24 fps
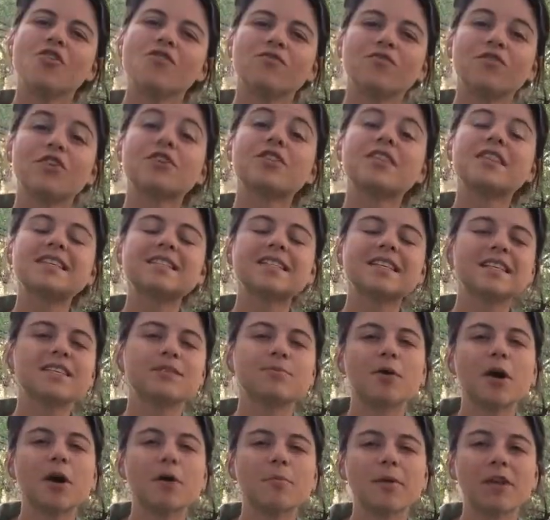For this
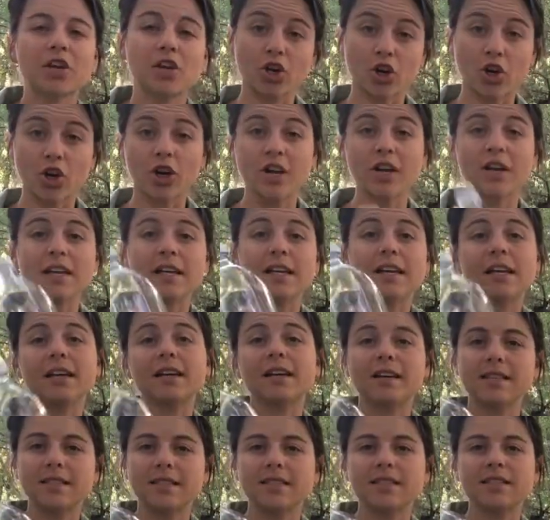experiment, you're gonna need
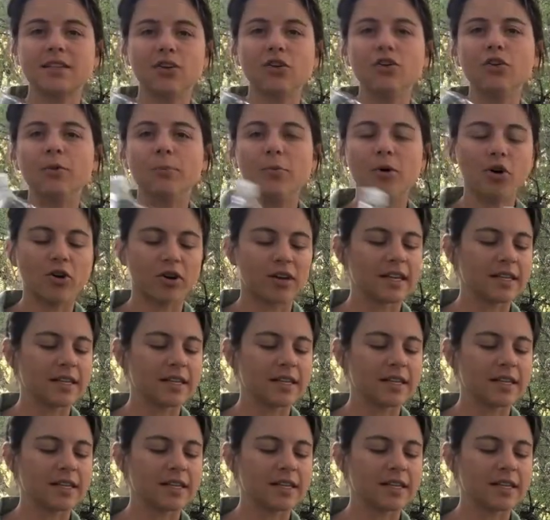a sealable